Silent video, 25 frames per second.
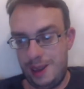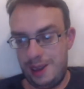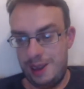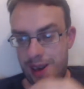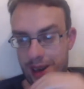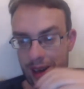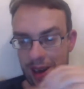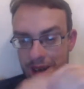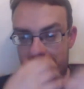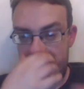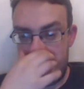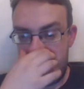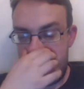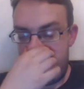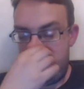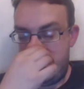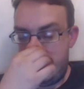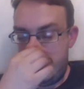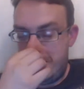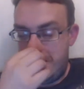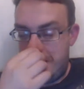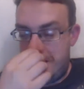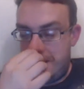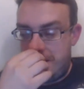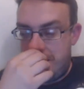yeah.
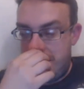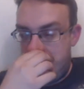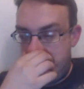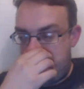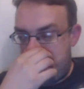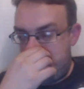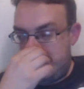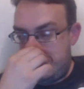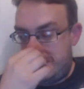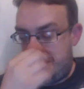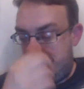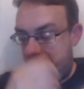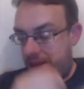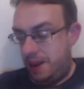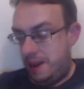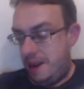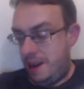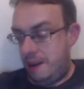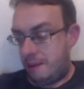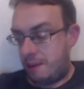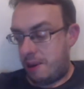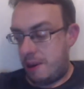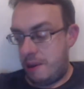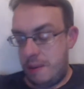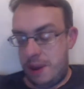
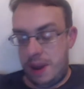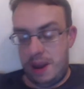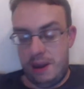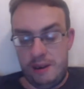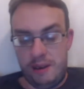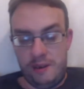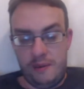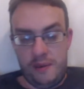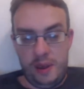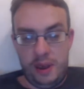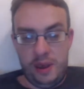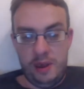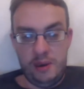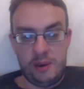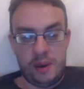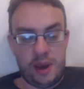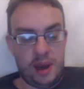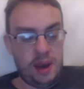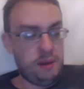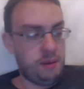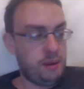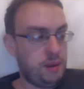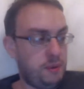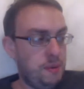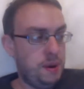Yeah, I'm coming out of the video
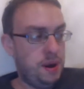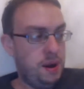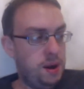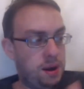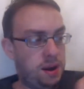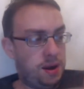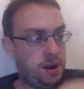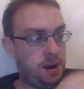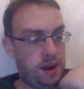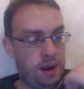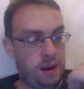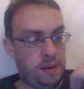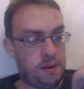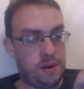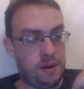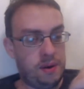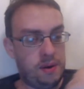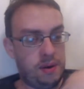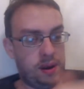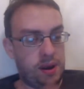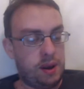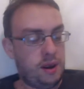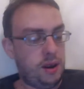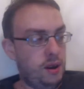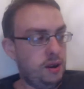games market. I'm
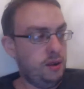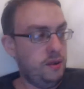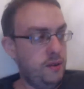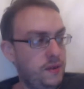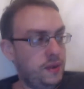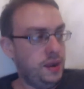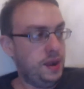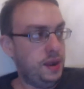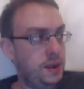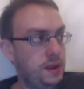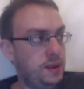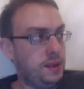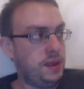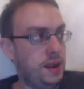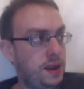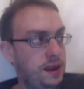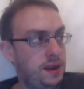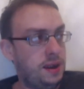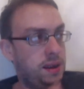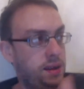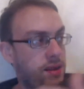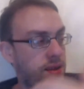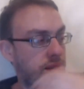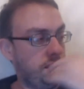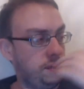going clothing.
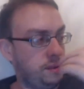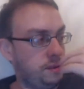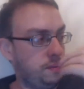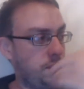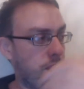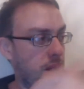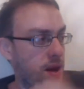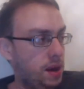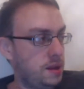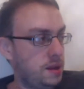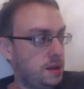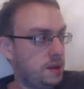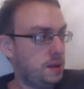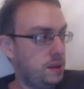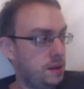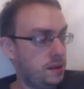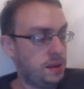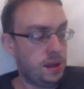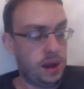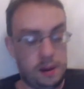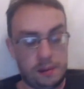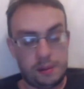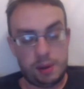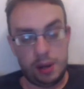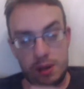That that's mad.
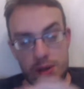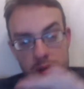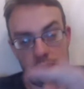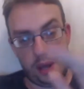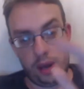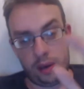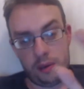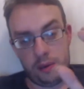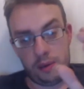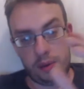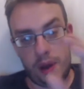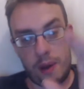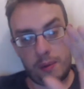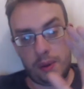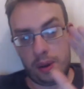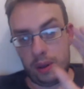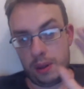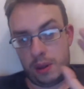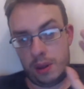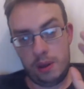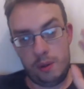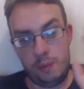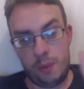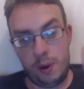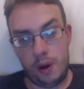Now I'm going to stick with. I'm
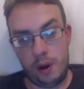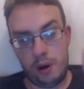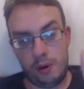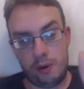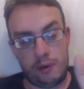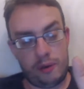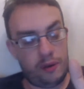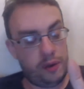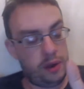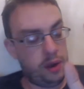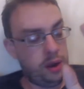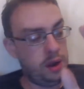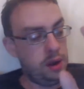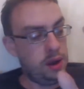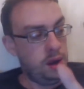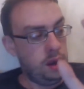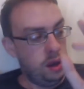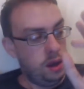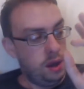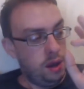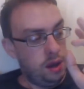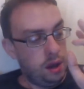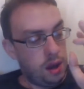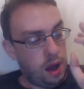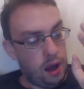going to do both.
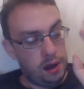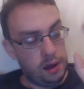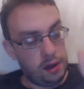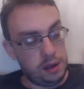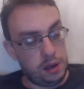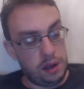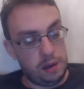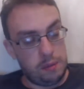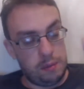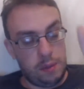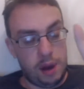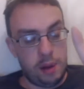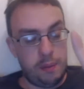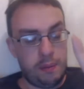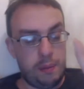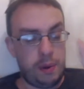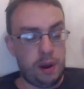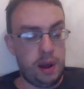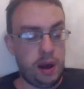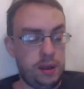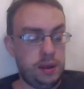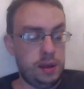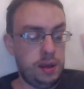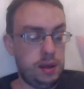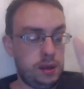Uh, my
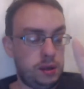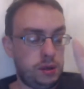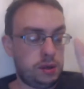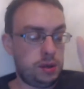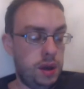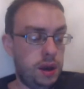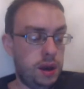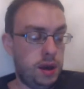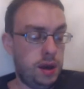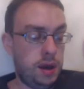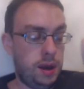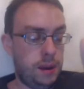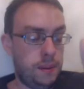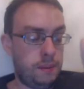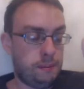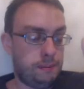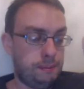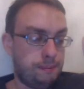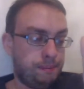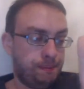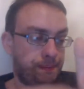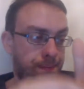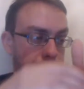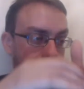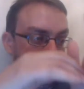plan this year,
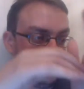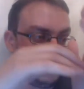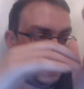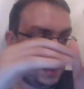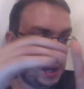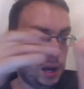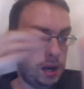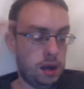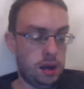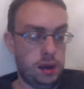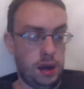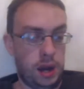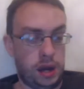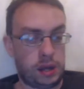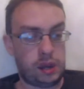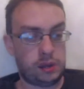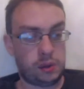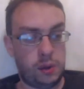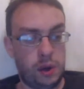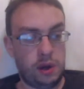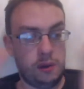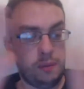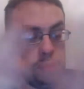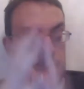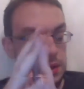uh, next
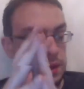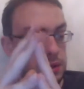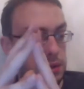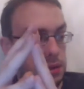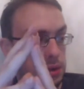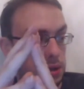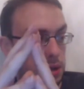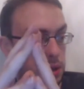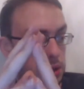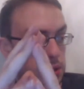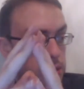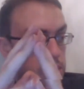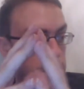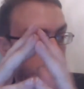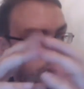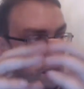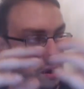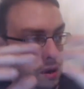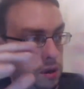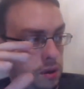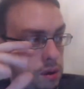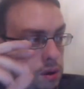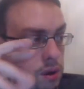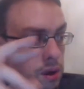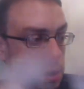twelve months, is
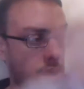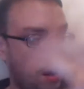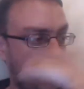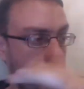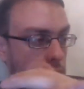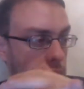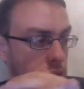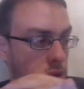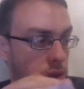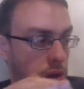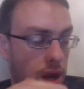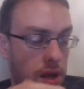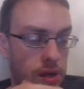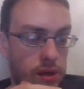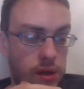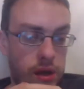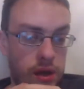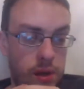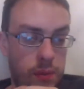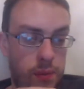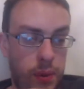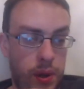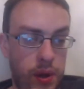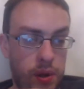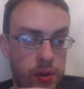to
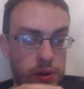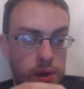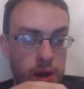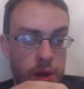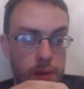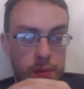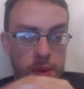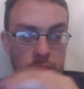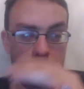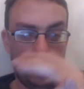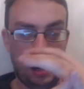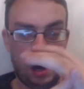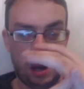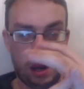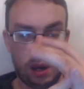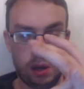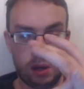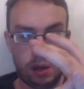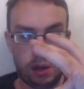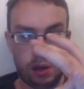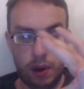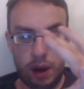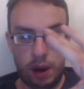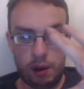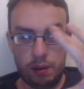gradually build up my
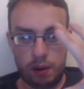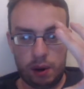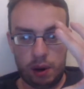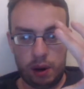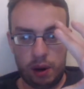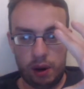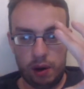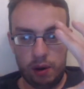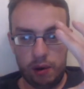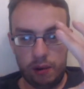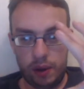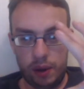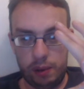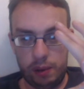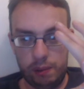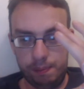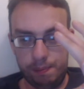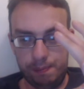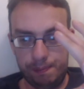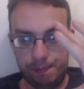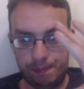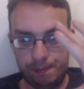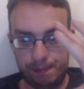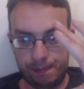knowledge around clothing.